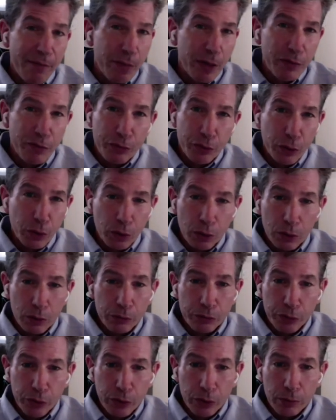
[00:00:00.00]
I have been for
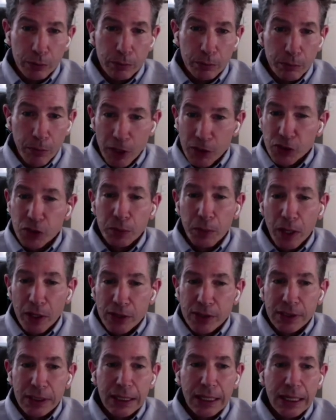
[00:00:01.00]
for months and
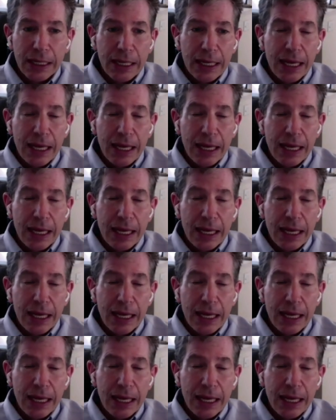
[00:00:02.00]
months,